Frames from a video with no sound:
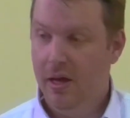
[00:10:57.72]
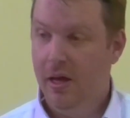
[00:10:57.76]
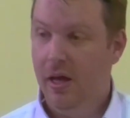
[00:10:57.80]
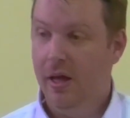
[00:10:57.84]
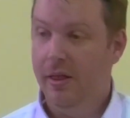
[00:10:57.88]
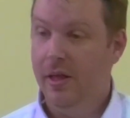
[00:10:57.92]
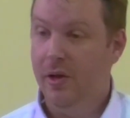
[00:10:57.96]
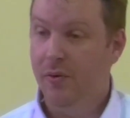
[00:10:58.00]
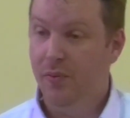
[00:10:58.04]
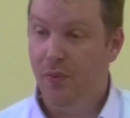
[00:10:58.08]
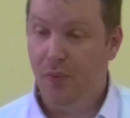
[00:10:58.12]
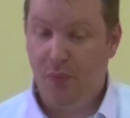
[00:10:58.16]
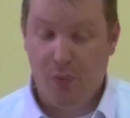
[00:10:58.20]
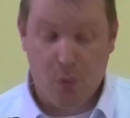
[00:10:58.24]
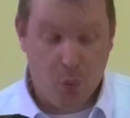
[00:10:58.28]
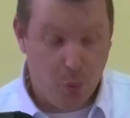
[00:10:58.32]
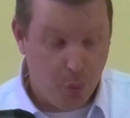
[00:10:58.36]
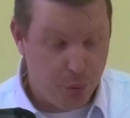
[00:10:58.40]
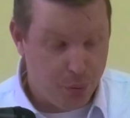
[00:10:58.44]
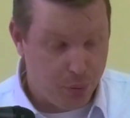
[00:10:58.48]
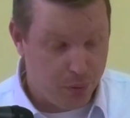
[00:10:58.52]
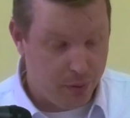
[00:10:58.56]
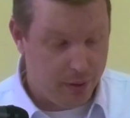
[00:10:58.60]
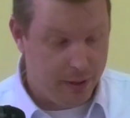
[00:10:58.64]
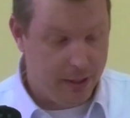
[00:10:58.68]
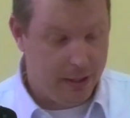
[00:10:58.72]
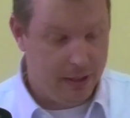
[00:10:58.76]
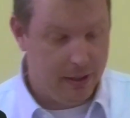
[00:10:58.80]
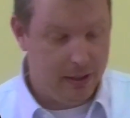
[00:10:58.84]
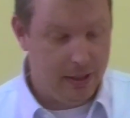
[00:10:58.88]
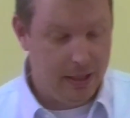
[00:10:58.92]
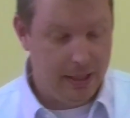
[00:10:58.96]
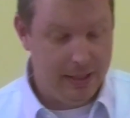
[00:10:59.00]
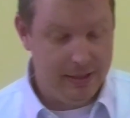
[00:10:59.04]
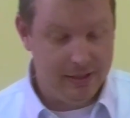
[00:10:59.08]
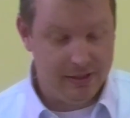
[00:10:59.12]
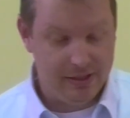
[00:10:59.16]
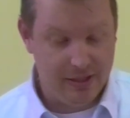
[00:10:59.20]
And then fourthly,
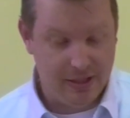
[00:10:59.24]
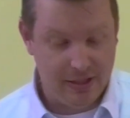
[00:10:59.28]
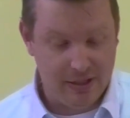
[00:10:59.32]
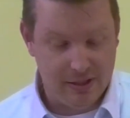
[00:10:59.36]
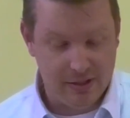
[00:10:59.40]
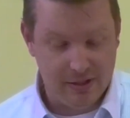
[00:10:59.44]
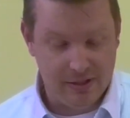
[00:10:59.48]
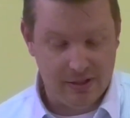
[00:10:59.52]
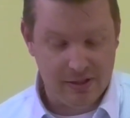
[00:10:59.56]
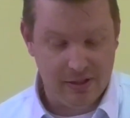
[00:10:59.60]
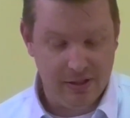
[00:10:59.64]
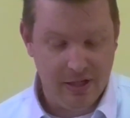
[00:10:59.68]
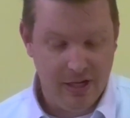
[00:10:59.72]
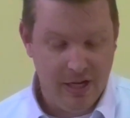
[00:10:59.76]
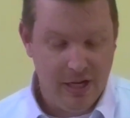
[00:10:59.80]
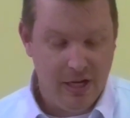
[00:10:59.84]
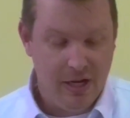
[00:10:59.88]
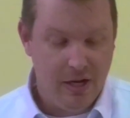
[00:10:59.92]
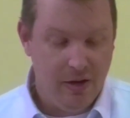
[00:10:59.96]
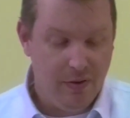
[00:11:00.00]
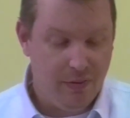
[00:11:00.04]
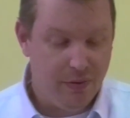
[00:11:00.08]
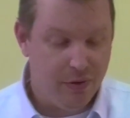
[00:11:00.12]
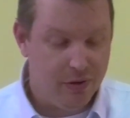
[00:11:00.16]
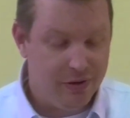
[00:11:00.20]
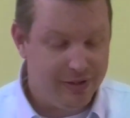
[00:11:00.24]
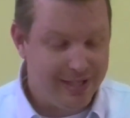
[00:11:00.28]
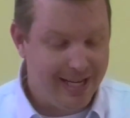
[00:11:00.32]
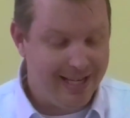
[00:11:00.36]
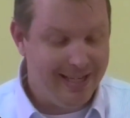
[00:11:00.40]
he says, if there is